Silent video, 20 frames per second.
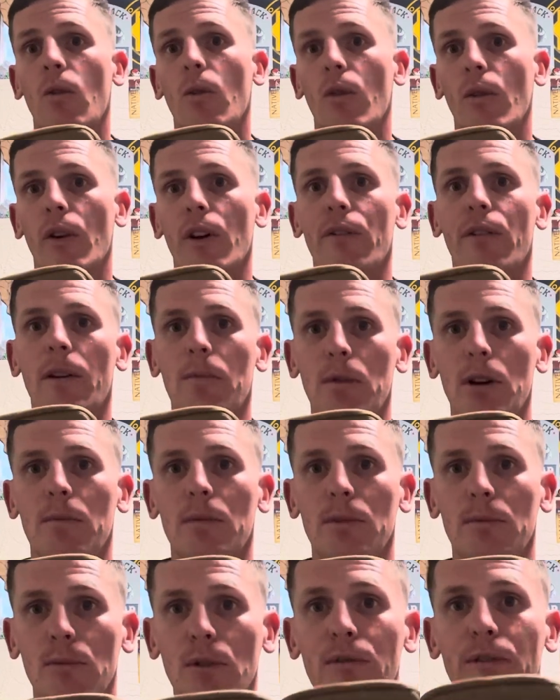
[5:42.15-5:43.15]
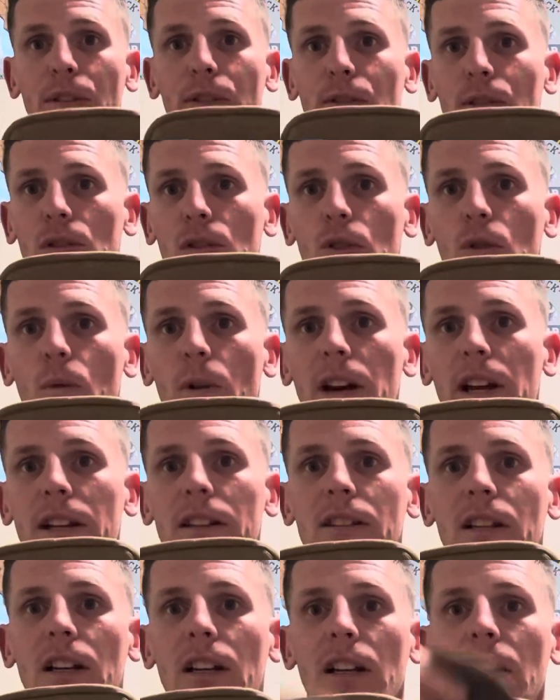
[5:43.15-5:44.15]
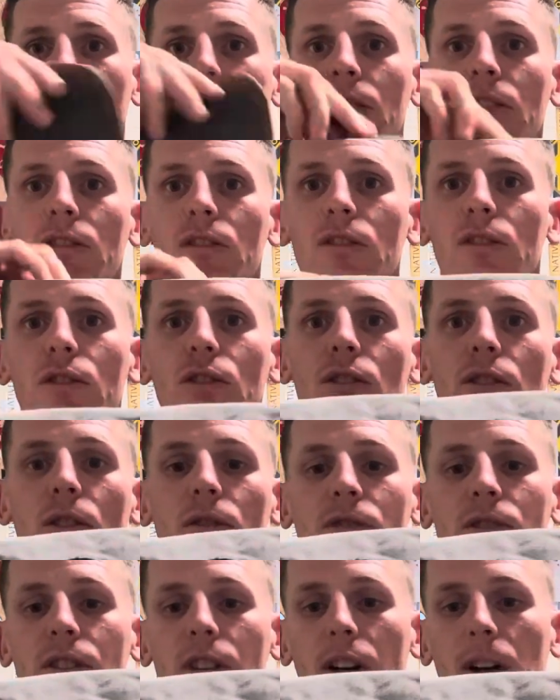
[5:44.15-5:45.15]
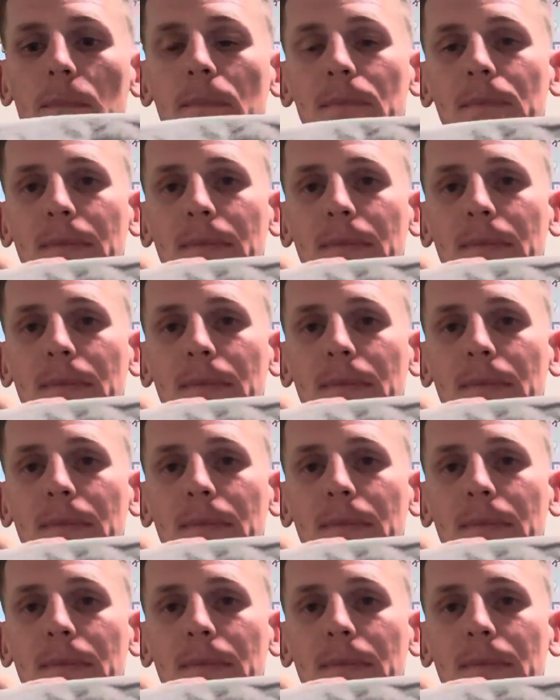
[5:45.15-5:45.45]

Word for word: or if I'm gonna be moving for a little ways, just close it up.